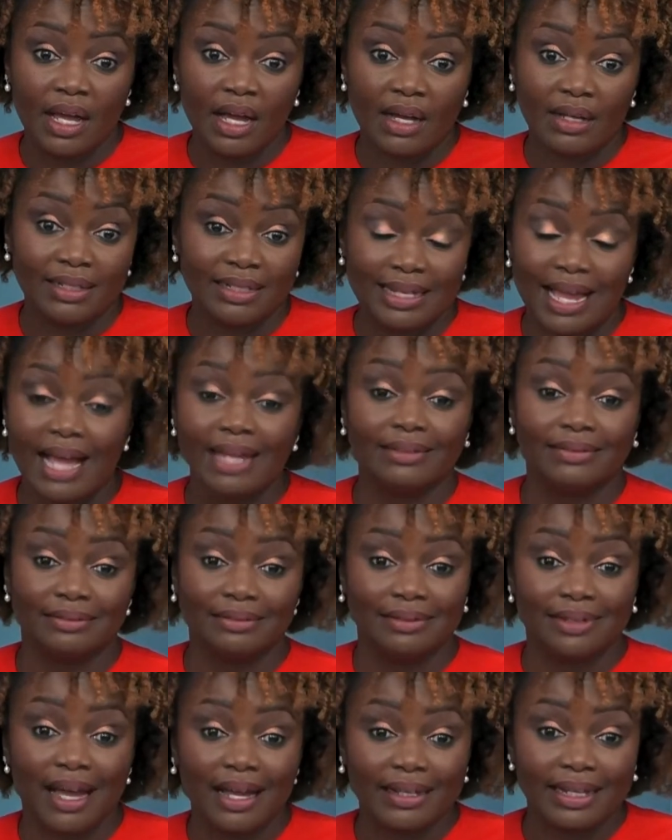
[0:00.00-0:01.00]

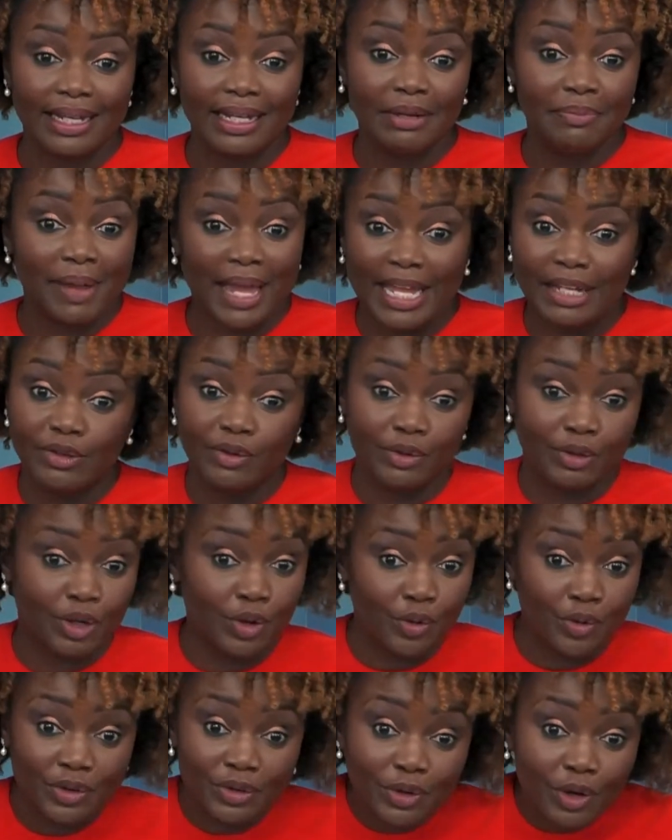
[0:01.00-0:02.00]
not getting paid on
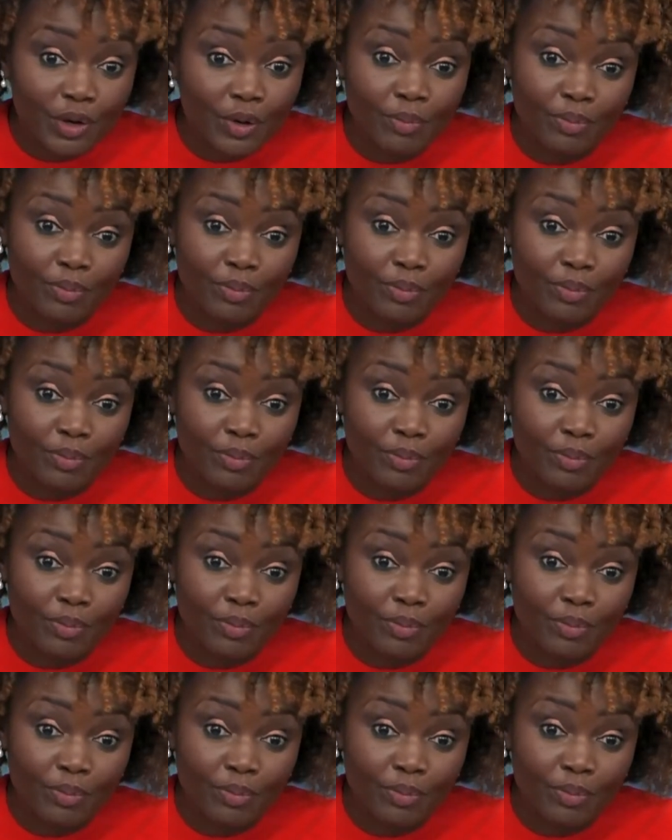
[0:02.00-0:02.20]
critical